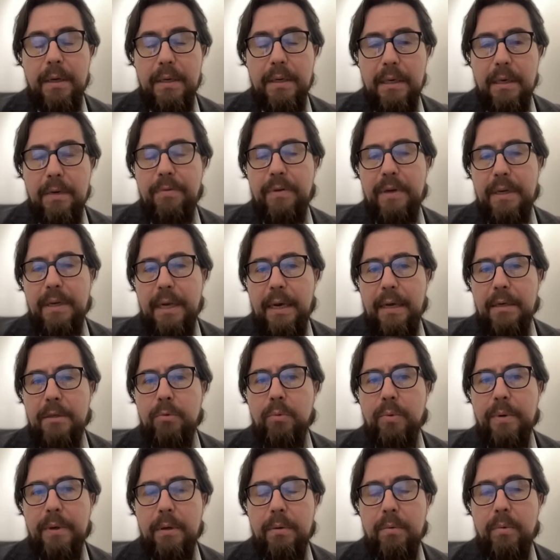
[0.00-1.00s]
given
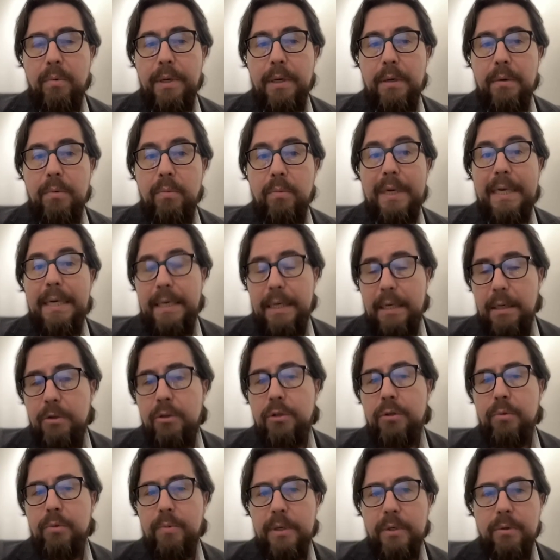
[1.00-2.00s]
that we
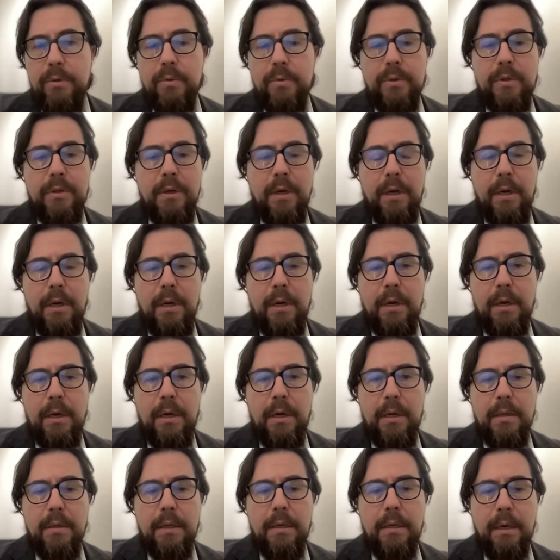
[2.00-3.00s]
need to reduce
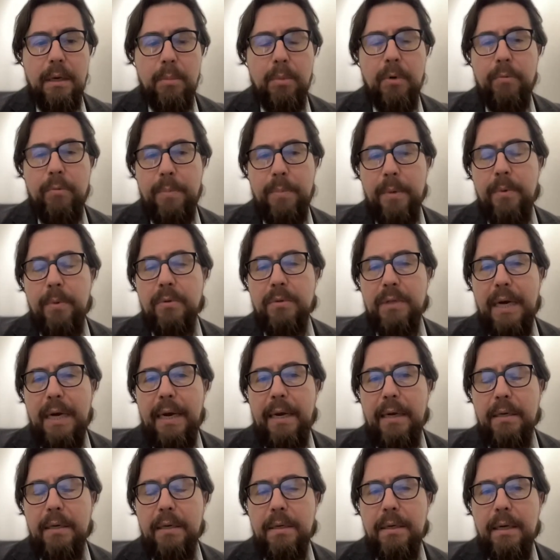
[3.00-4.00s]
the number of people
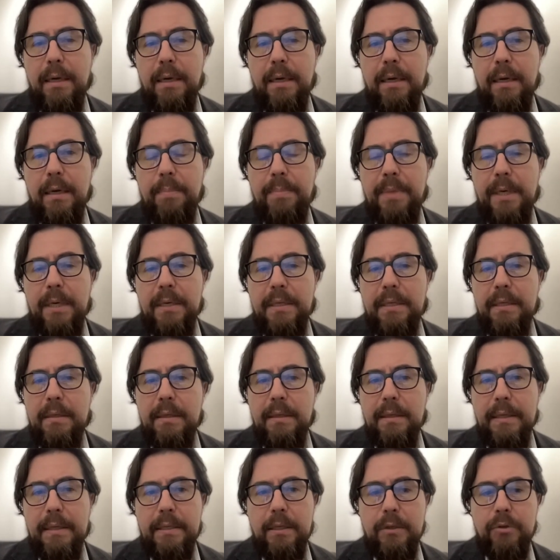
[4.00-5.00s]
dying because of
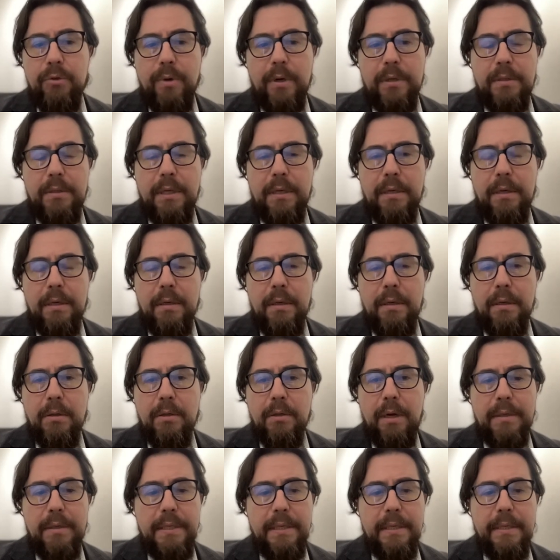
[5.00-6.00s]
the illicit drug
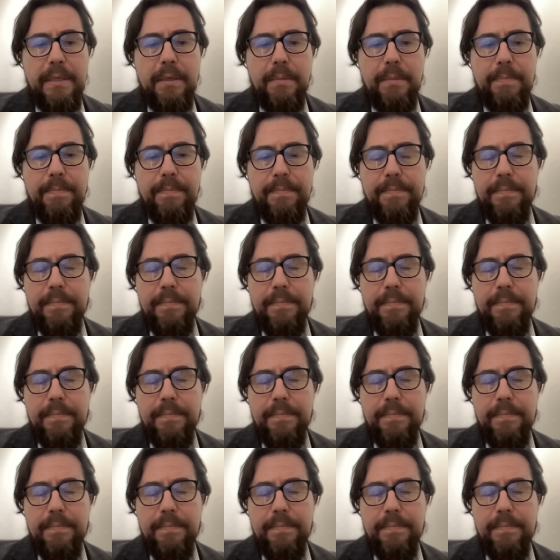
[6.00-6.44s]
toxicity.